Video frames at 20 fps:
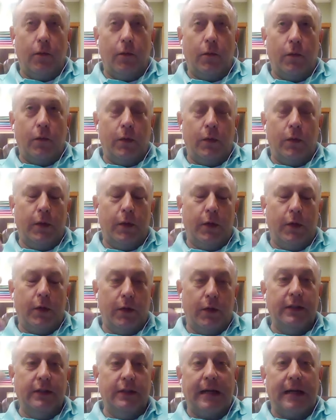when when you
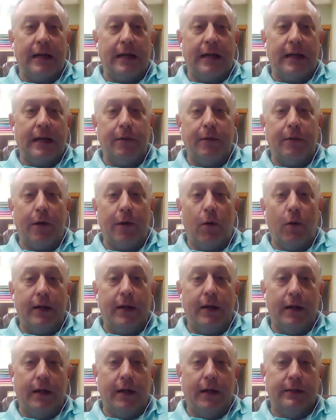really stop and think about what
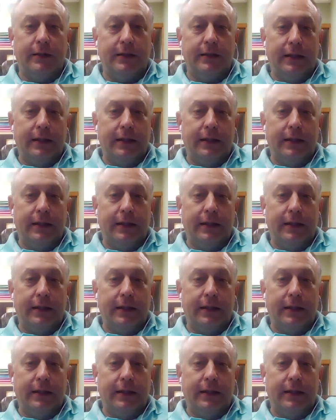it does,